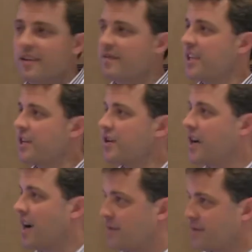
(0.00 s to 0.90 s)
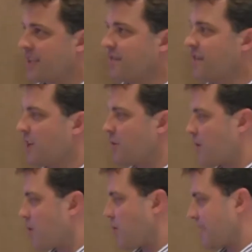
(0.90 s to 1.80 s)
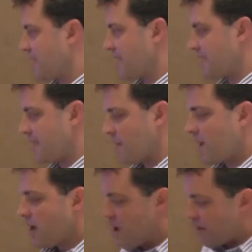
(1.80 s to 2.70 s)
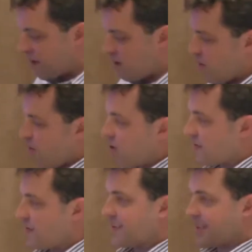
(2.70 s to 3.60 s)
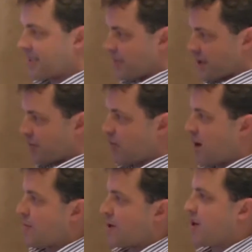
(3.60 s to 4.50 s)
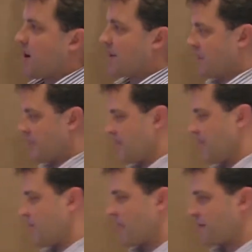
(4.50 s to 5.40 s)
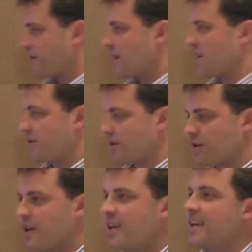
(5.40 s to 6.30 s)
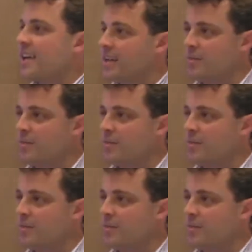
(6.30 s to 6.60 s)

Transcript: a video conferencing and video recording system. The core of the system is the primary cart that you see right in front of you. And in a